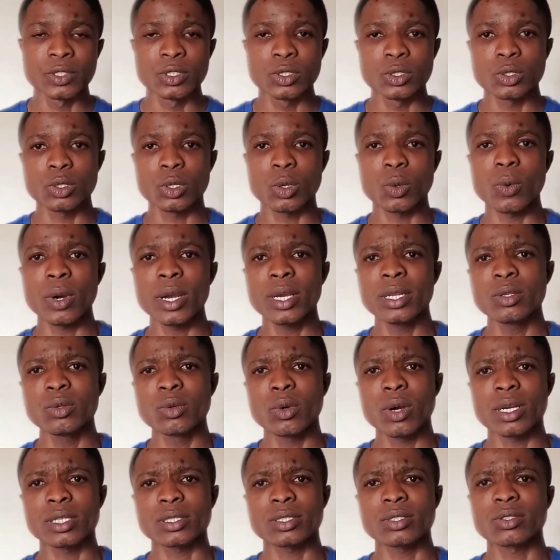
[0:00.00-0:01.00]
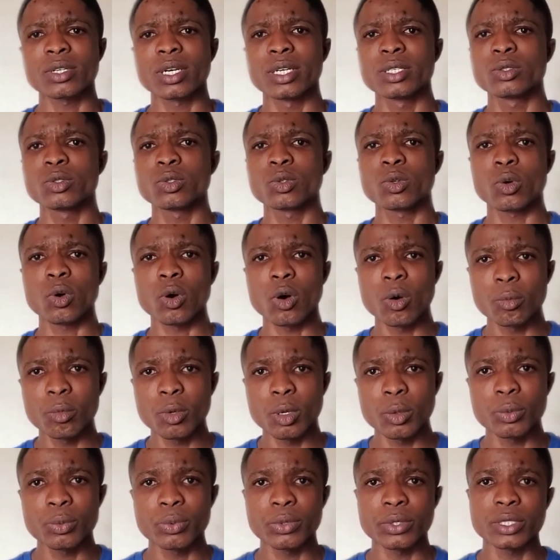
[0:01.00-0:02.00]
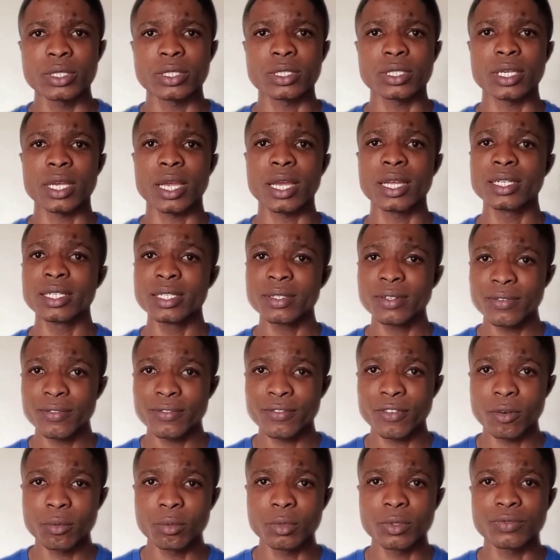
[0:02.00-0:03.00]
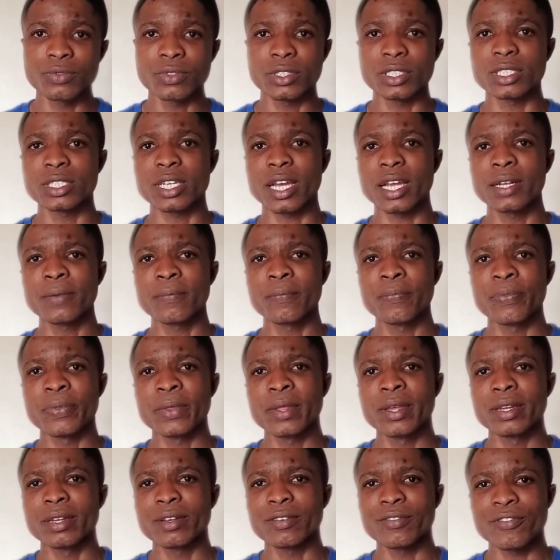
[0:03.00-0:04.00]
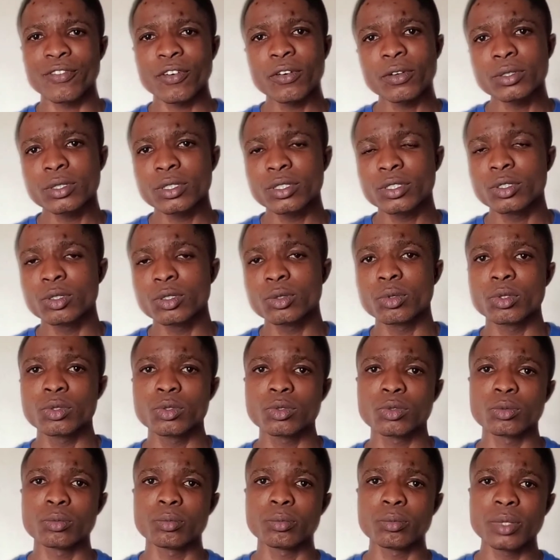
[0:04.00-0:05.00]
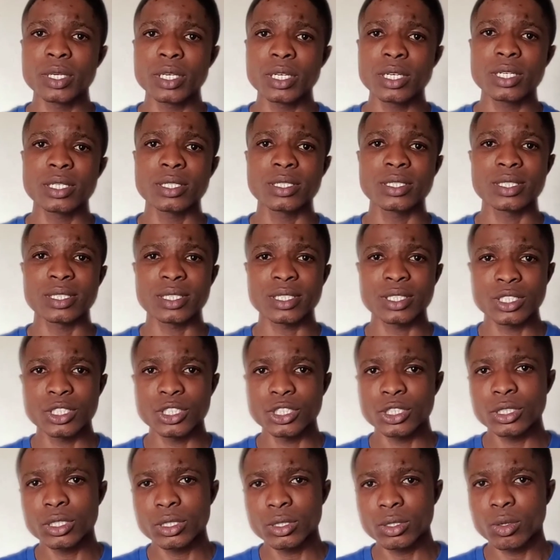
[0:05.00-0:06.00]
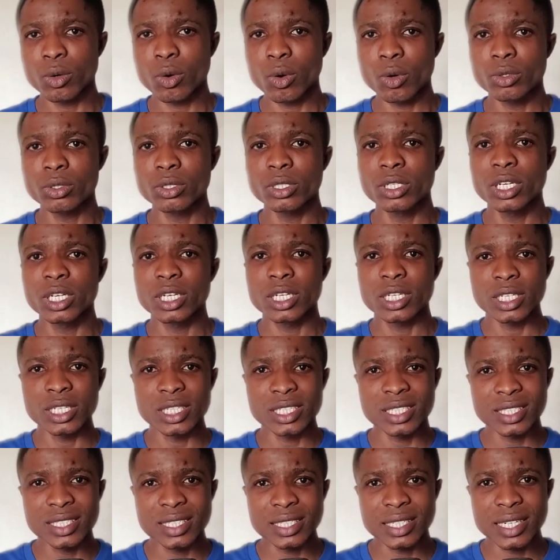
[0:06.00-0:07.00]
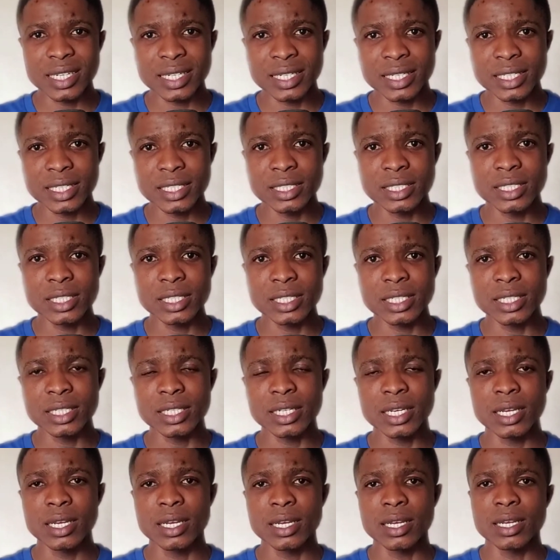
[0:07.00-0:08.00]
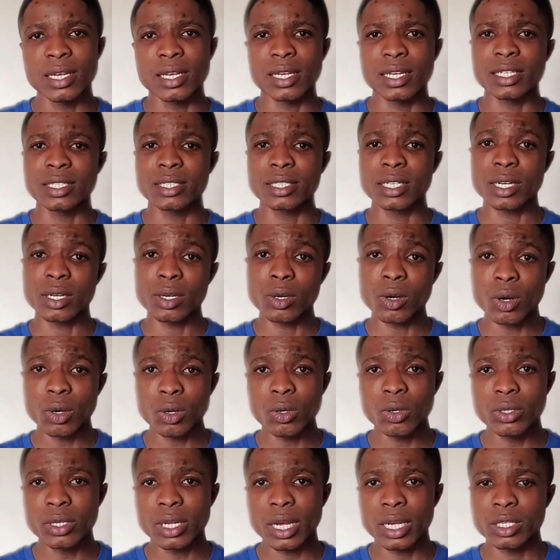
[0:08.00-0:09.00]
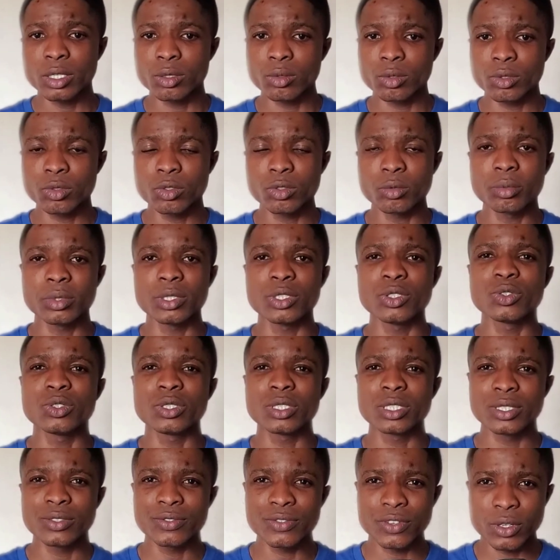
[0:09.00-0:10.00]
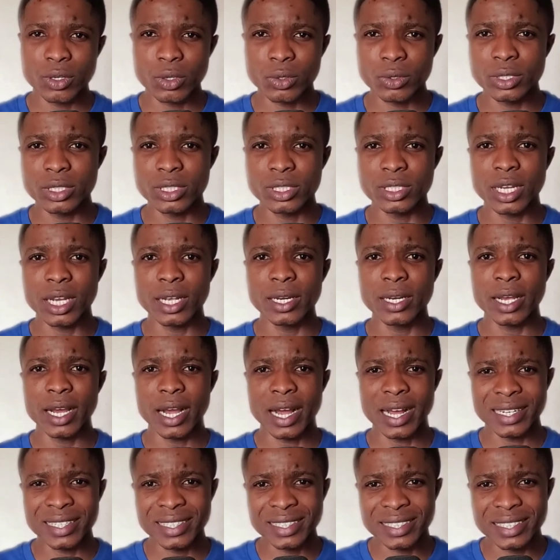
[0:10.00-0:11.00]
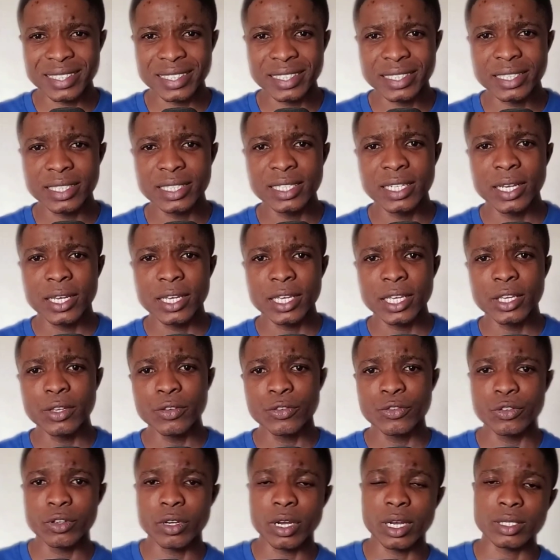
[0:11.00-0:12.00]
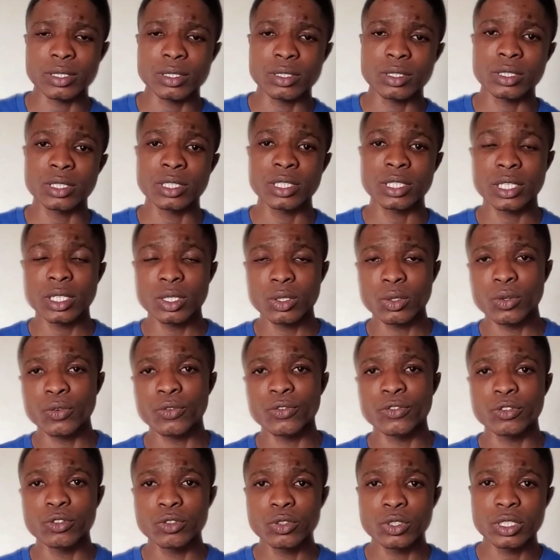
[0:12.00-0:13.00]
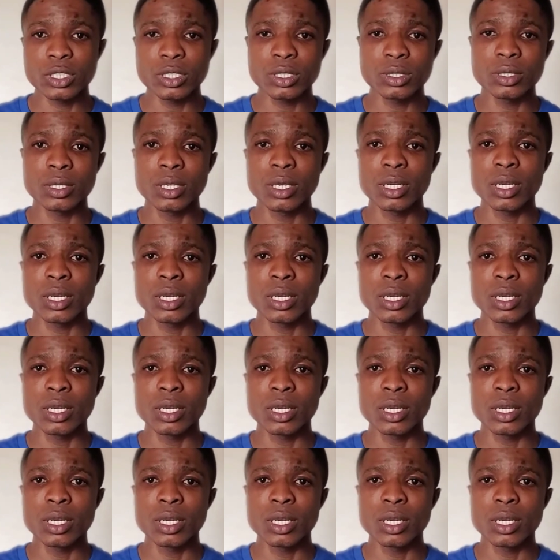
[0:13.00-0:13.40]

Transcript: So when you are trying to come up with any form of design, the first thing you want to make a decision on is the color that you want to be using for your design, and the if you are thinking of using